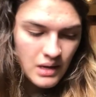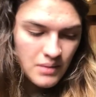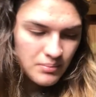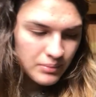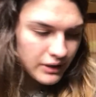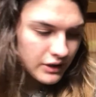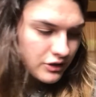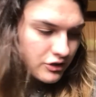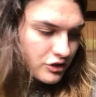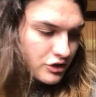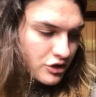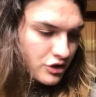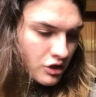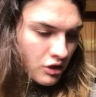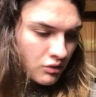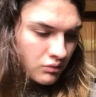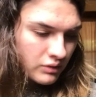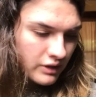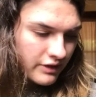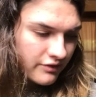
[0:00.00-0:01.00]
But like, there's
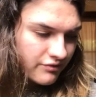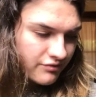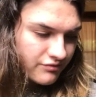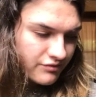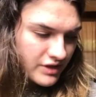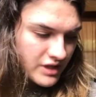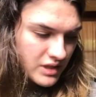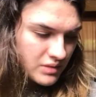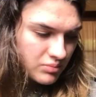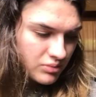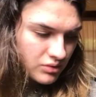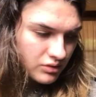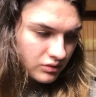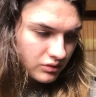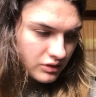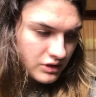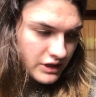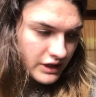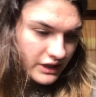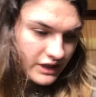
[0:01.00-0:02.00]
no like
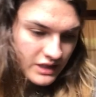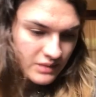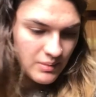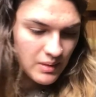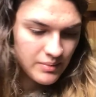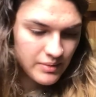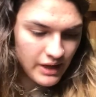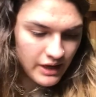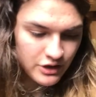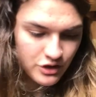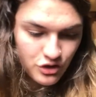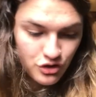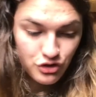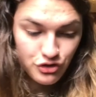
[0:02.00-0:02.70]
visible sickness. Maybe I just